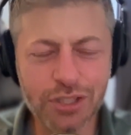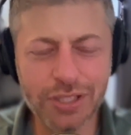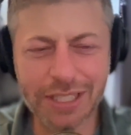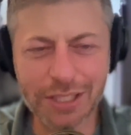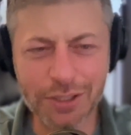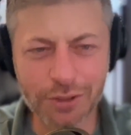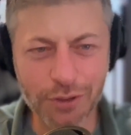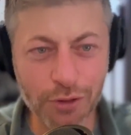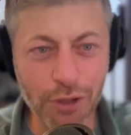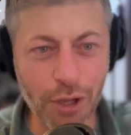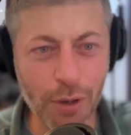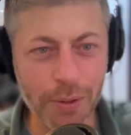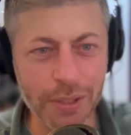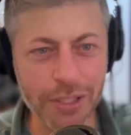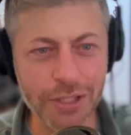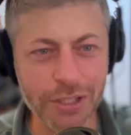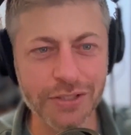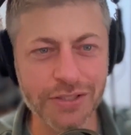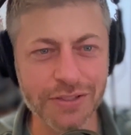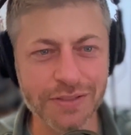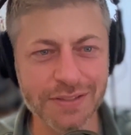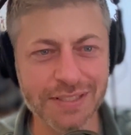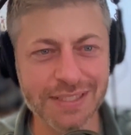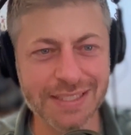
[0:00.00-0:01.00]
lower
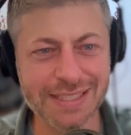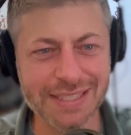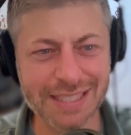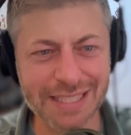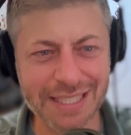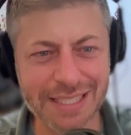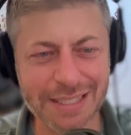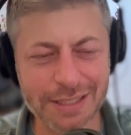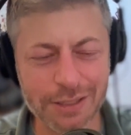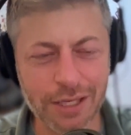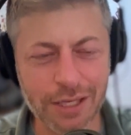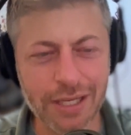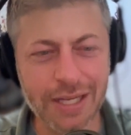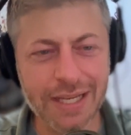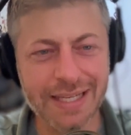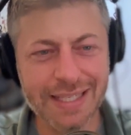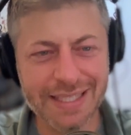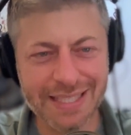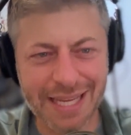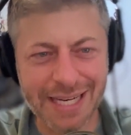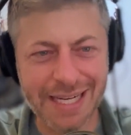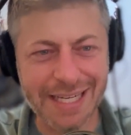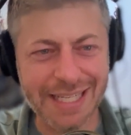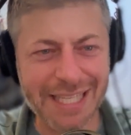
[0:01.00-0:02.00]
your seat,
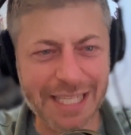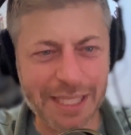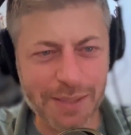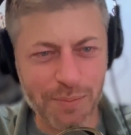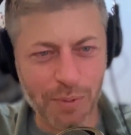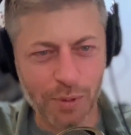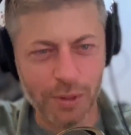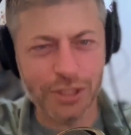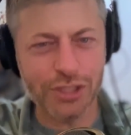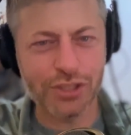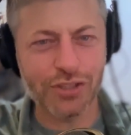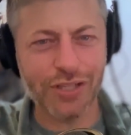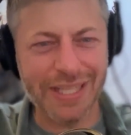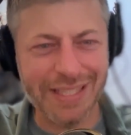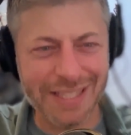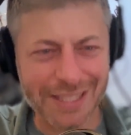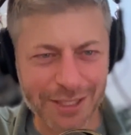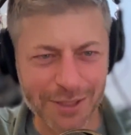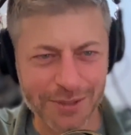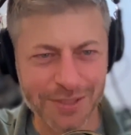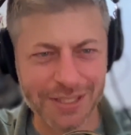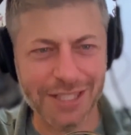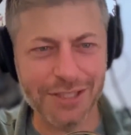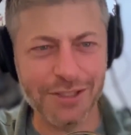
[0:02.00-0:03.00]
get a keyboard tray that
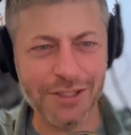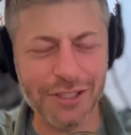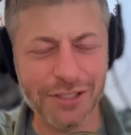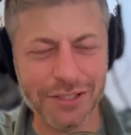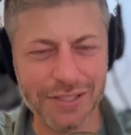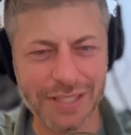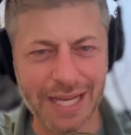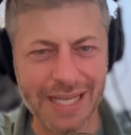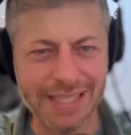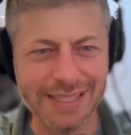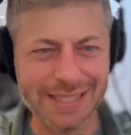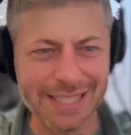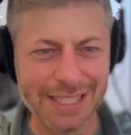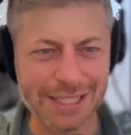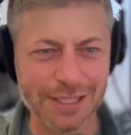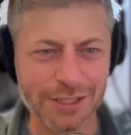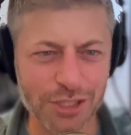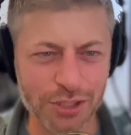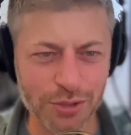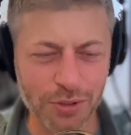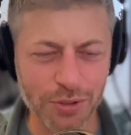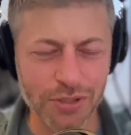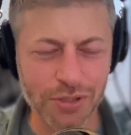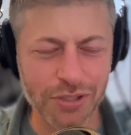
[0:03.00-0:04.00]
goes under your desk, get a
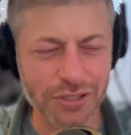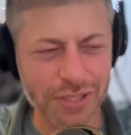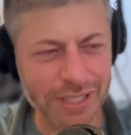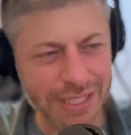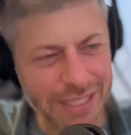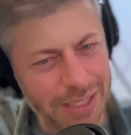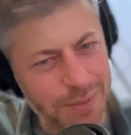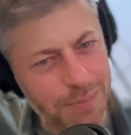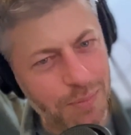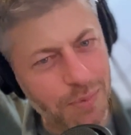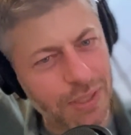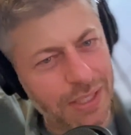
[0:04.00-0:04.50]
shorter keyboard